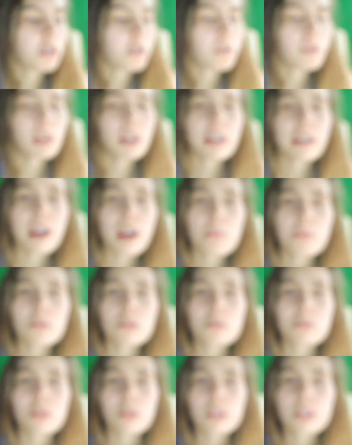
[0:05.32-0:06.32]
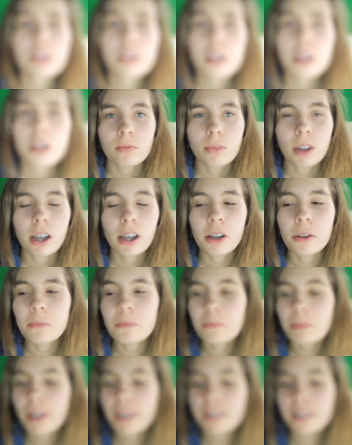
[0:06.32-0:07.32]
of really happened, to be honest.
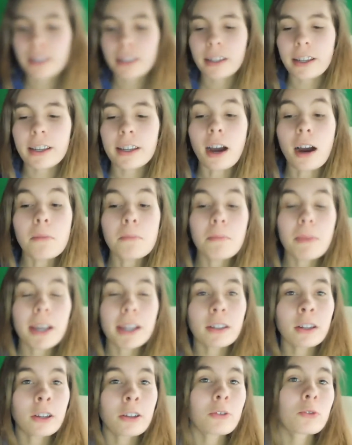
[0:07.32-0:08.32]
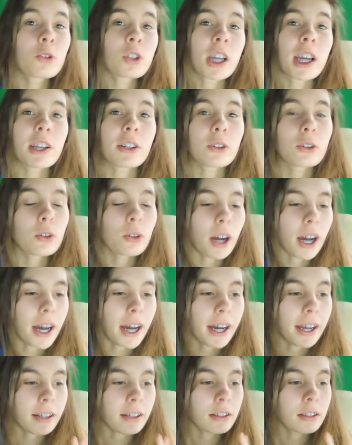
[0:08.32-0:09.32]
Basically I've made a new channel,
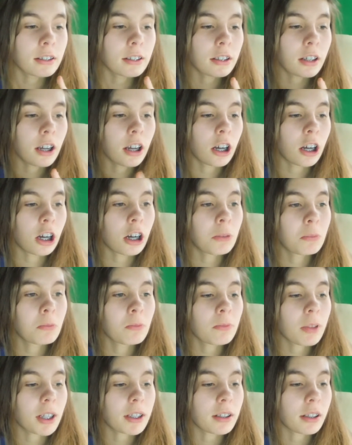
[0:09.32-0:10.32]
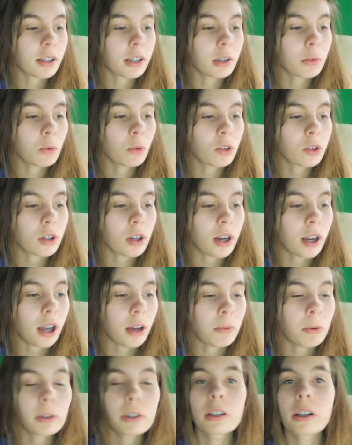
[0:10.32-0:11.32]
and basically what's gonna
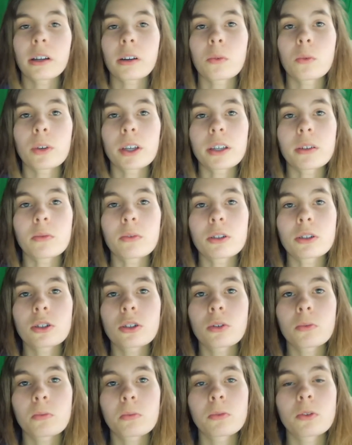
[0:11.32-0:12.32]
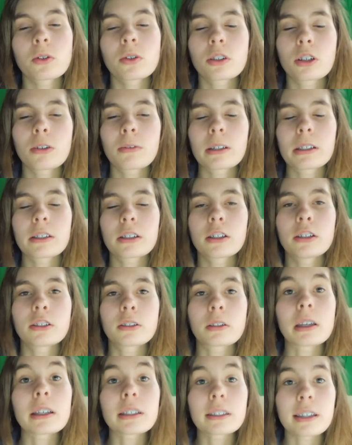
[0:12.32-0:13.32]
happen in like a week, which you can tell by the time of
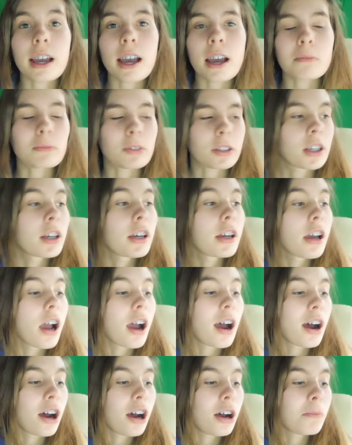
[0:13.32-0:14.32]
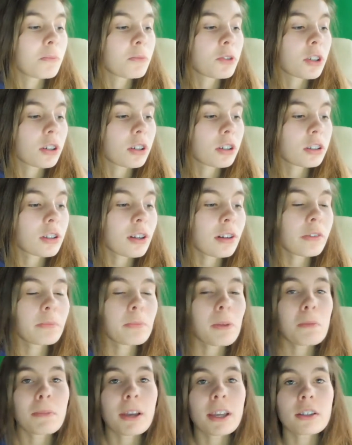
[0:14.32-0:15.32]
exams. So I'm gonna start
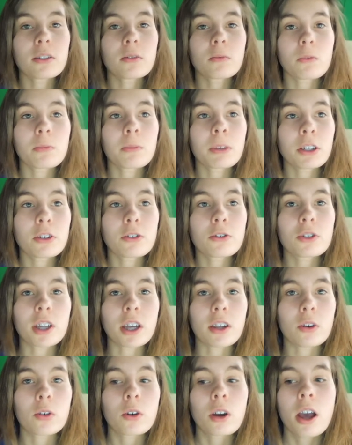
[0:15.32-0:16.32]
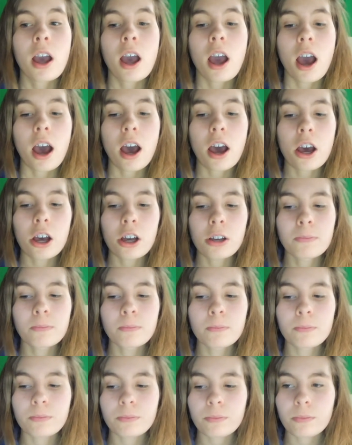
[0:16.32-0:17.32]
off with my new channel.
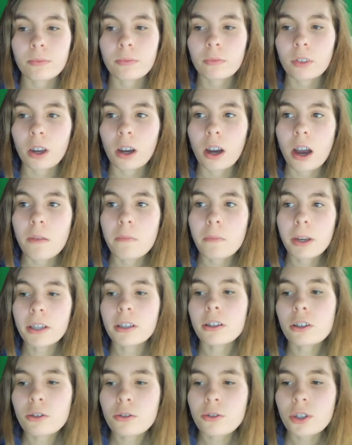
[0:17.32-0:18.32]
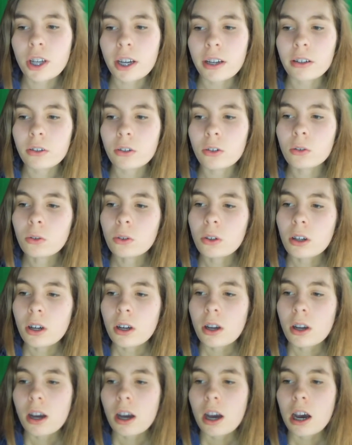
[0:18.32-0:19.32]
I've made a new channel
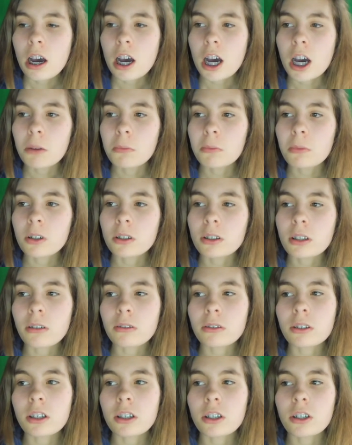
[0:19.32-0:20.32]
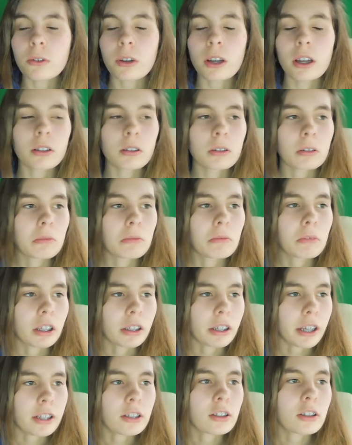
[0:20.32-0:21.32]
because I was gonna do it
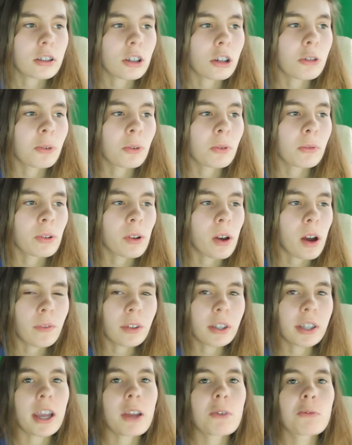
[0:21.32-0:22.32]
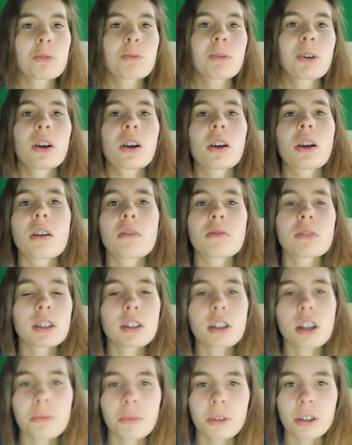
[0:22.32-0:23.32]
like ages ago, but with other games, but I really
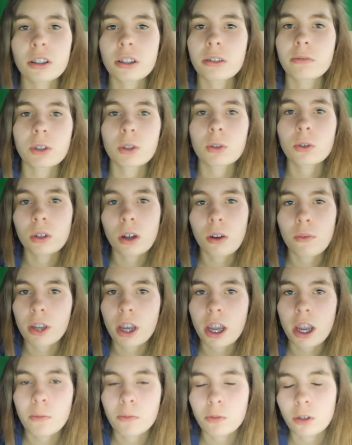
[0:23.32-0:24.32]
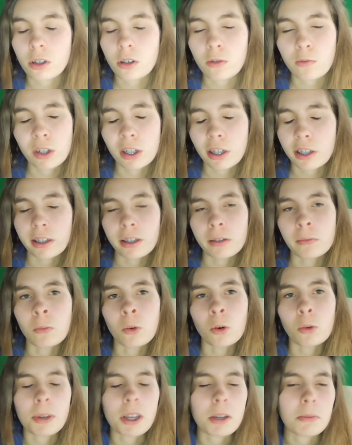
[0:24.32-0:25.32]
can't be asked to record other games and you really need
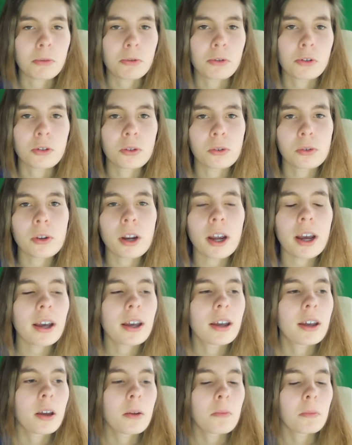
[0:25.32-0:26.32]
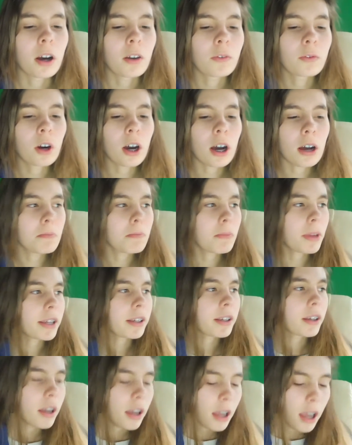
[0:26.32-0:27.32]
more people to do that. But I thought I'd
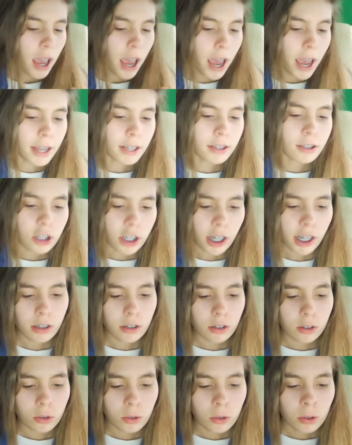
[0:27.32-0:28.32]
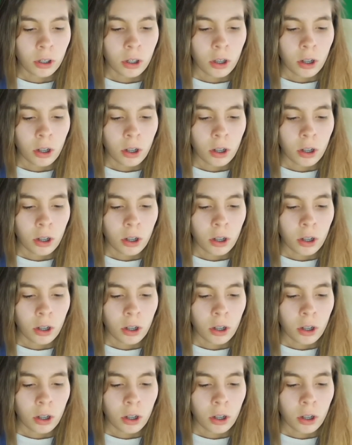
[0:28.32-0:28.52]
make a channel